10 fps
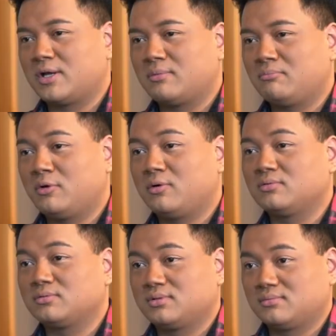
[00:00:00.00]

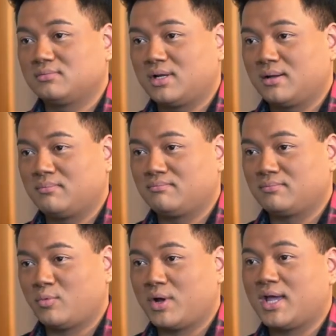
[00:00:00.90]
mold
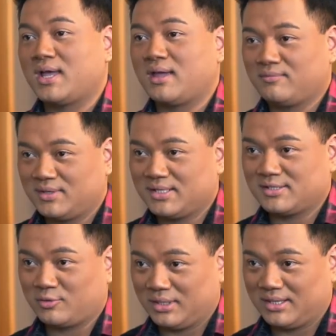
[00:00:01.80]
why I have these
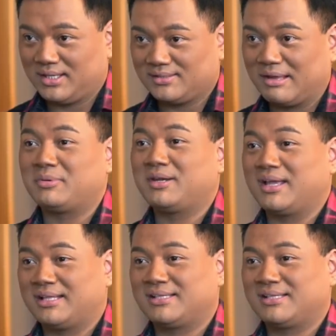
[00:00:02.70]
three things happening at